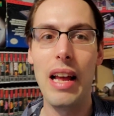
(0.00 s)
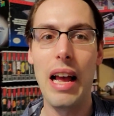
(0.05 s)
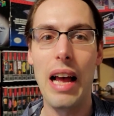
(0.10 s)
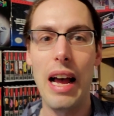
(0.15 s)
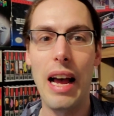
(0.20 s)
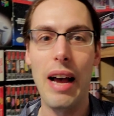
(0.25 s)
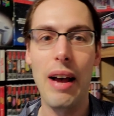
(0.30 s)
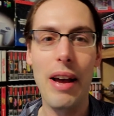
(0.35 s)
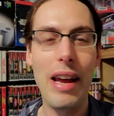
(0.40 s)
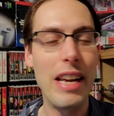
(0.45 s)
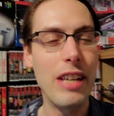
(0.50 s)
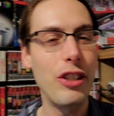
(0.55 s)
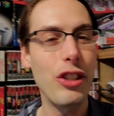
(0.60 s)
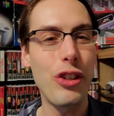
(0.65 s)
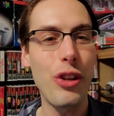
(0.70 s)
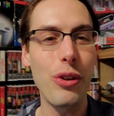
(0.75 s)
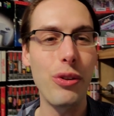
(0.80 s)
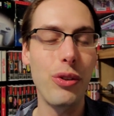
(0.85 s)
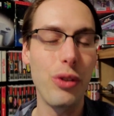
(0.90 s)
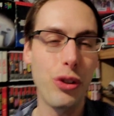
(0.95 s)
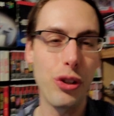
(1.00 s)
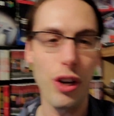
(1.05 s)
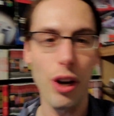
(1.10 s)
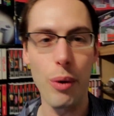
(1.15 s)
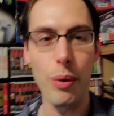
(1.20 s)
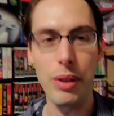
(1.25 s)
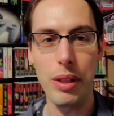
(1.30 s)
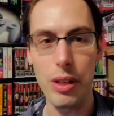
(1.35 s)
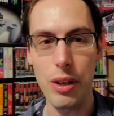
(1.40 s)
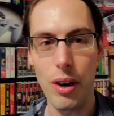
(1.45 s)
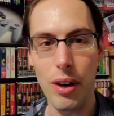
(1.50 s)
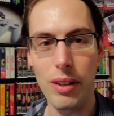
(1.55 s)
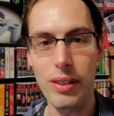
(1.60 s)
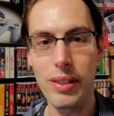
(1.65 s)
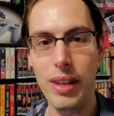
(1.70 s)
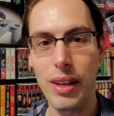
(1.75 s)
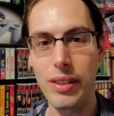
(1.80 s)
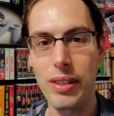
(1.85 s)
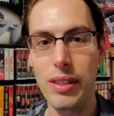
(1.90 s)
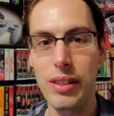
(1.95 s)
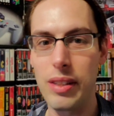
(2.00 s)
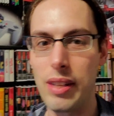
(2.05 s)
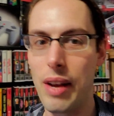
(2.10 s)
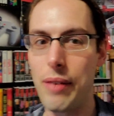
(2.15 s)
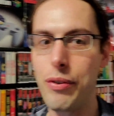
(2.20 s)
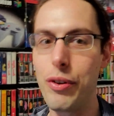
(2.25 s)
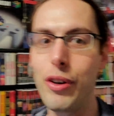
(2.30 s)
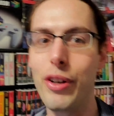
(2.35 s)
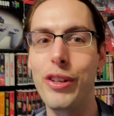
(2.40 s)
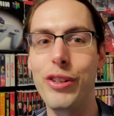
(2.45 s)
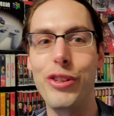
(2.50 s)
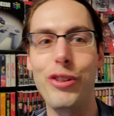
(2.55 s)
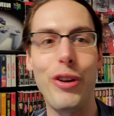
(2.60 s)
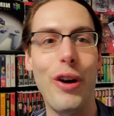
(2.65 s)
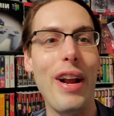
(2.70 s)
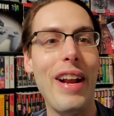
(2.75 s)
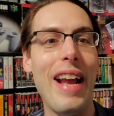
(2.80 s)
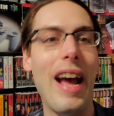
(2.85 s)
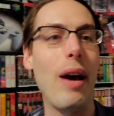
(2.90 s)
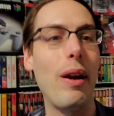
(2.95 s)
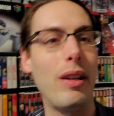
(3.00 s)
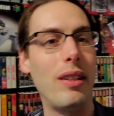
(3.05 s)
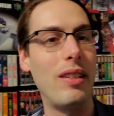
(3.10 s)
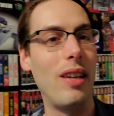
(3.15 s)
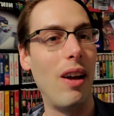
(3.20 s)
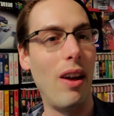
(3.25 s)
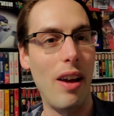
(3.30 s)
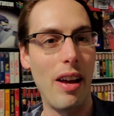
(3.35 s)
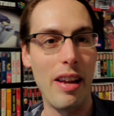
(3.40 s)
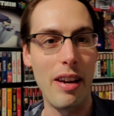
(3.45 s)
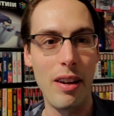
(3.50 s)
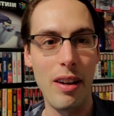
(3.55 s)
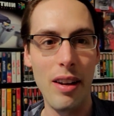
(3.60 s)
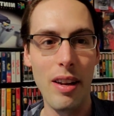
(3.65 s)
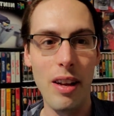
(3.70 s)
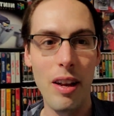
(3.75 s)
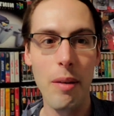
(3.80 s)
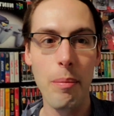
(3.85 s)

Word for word: Uh, and it just goes to show with the yard sales and stuff, you're going to strike out a ton.